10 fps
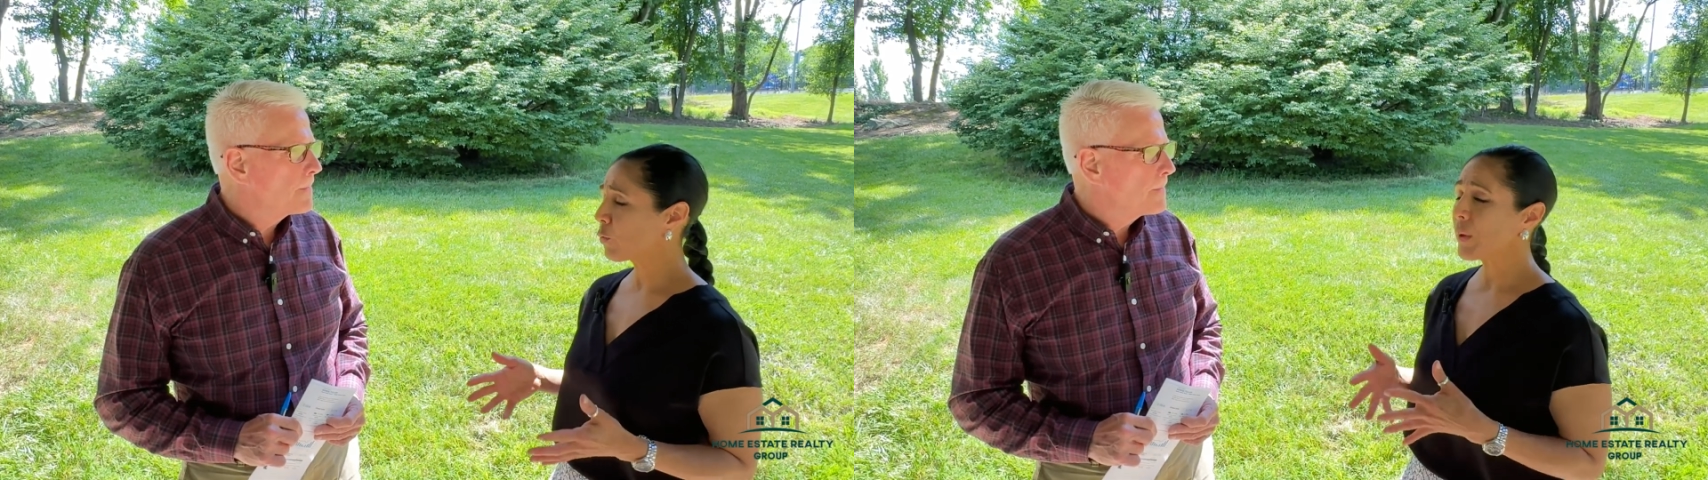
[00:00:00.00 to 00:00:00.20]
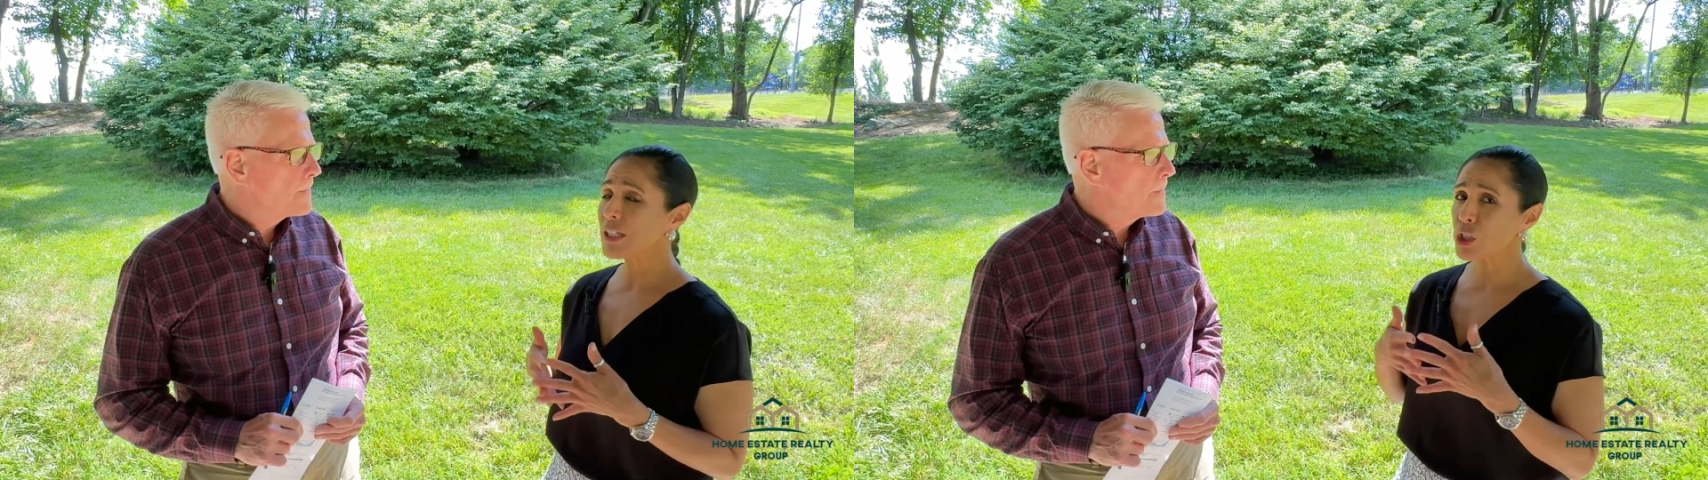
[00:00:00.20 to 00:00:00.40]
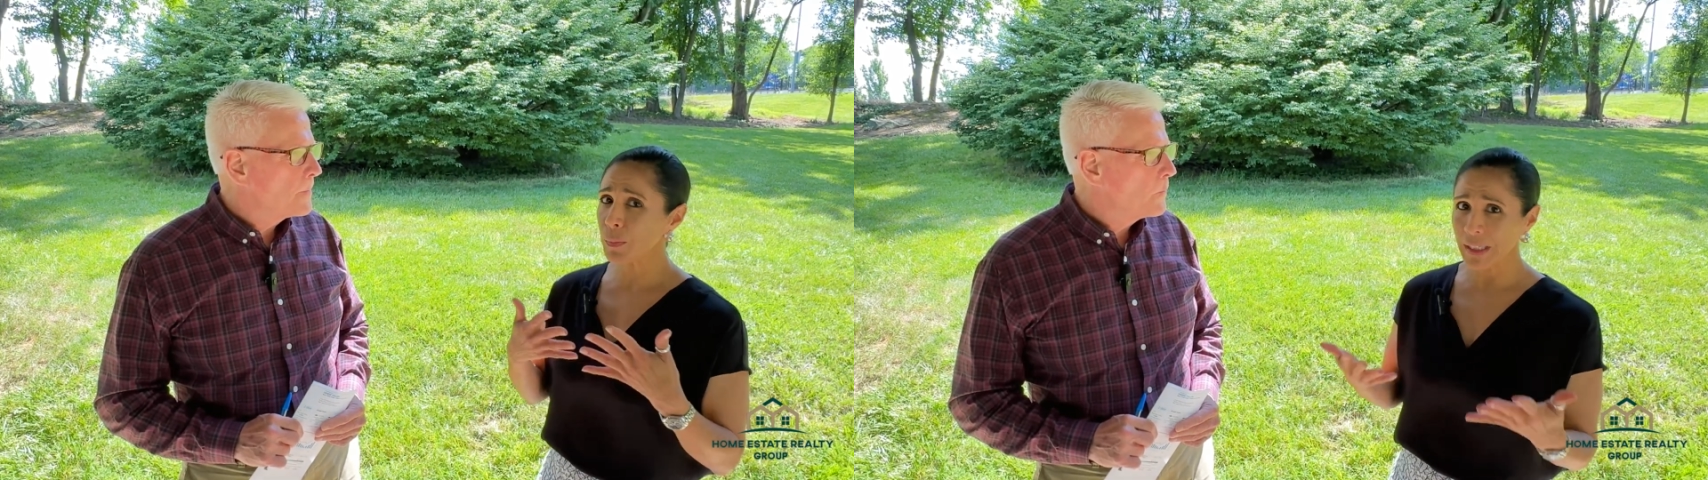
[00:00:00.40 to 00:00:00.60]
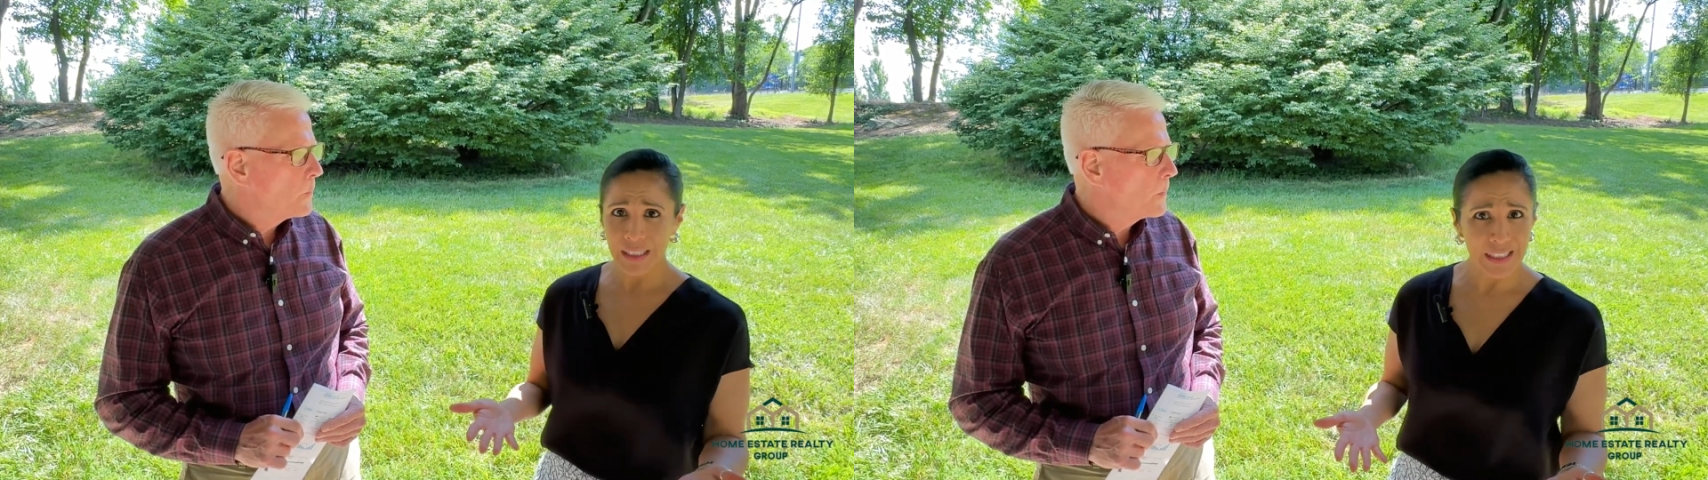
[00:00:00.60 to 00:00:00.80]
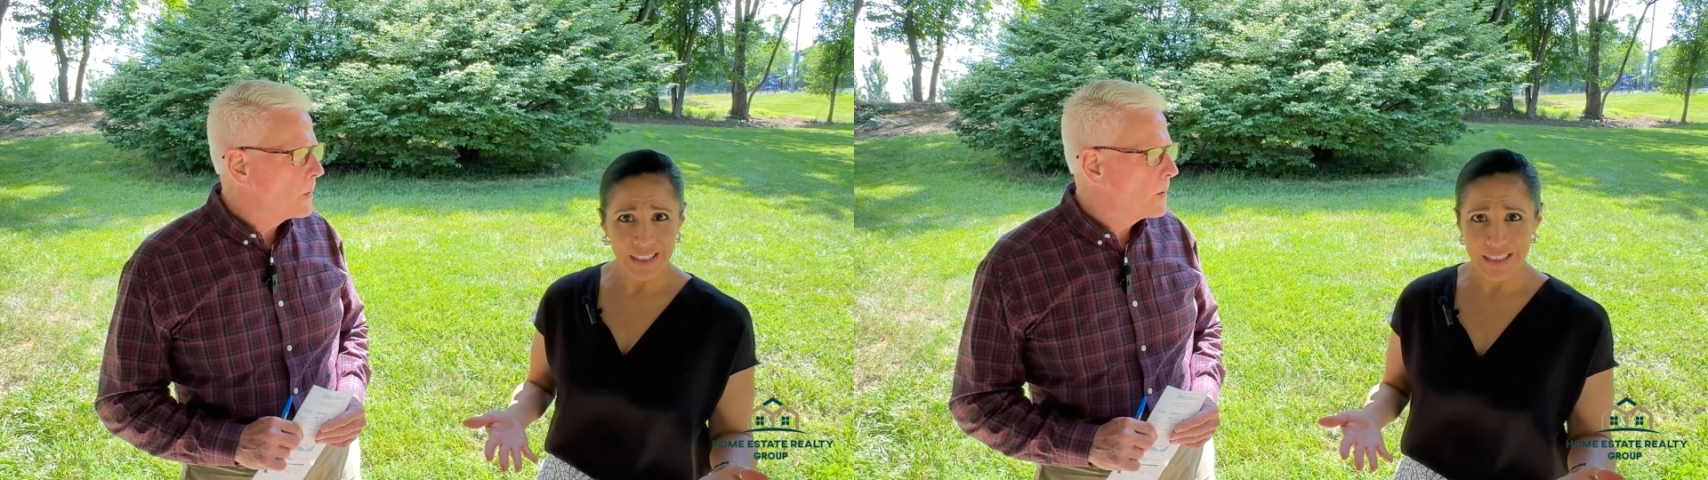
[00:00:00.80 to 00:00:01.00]
which
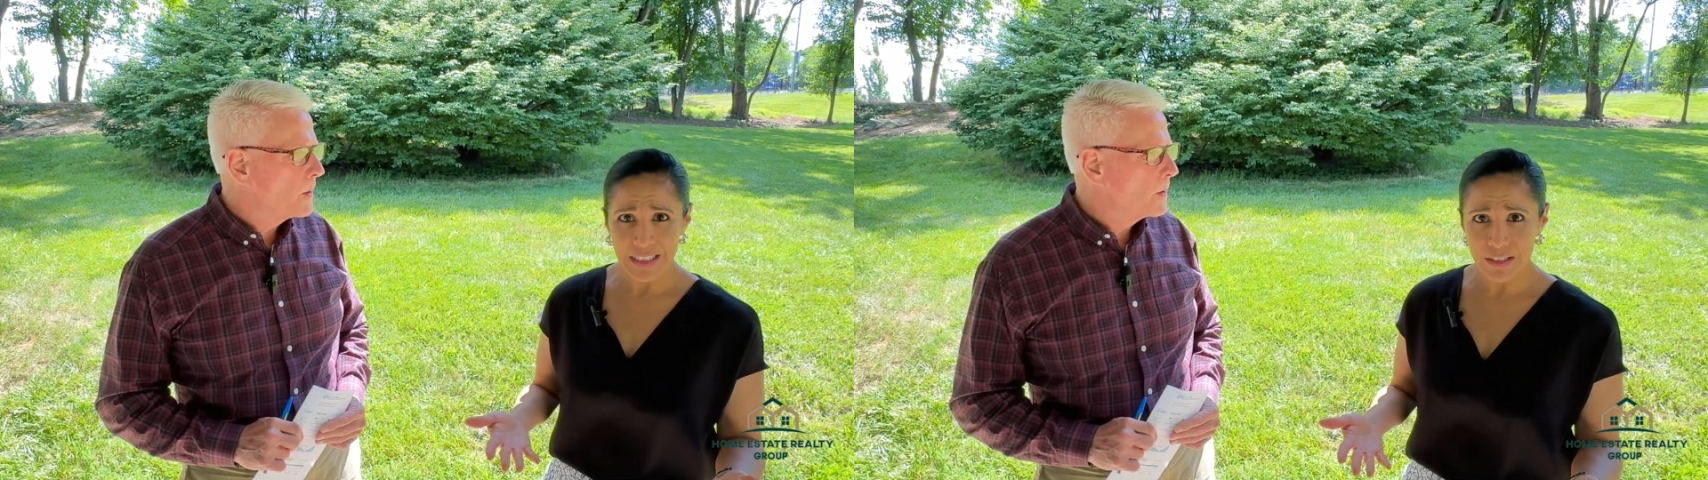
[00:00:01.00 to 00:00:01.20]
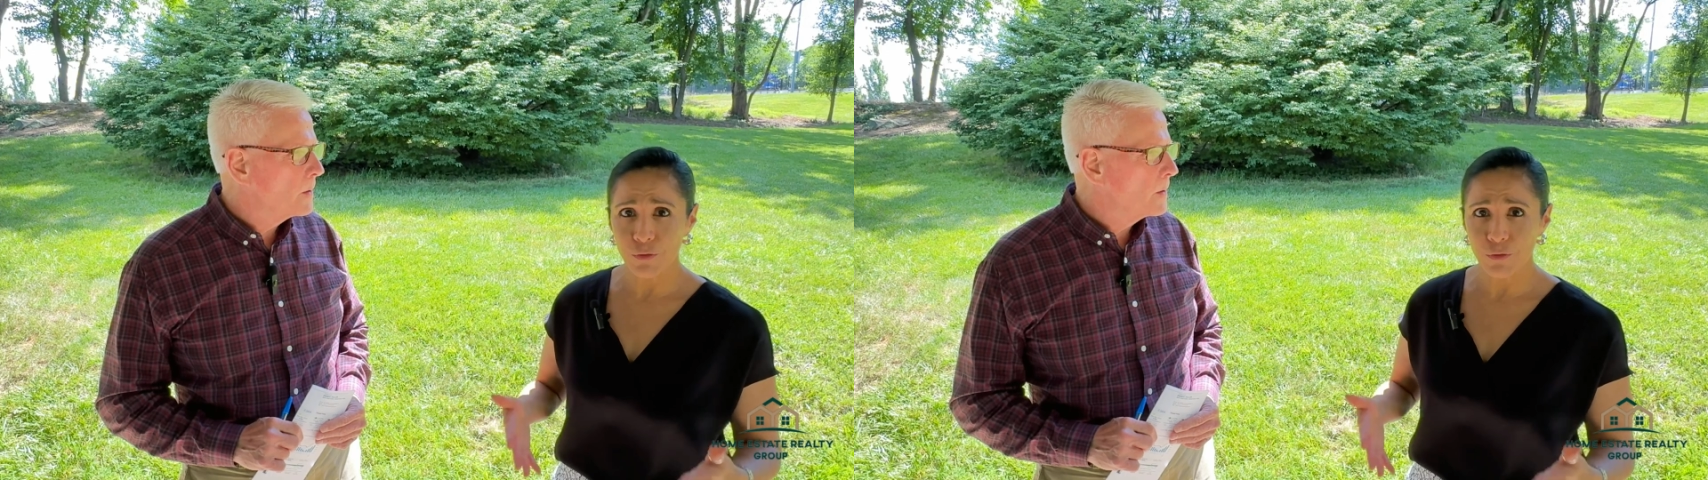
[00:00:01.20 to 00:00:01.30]
means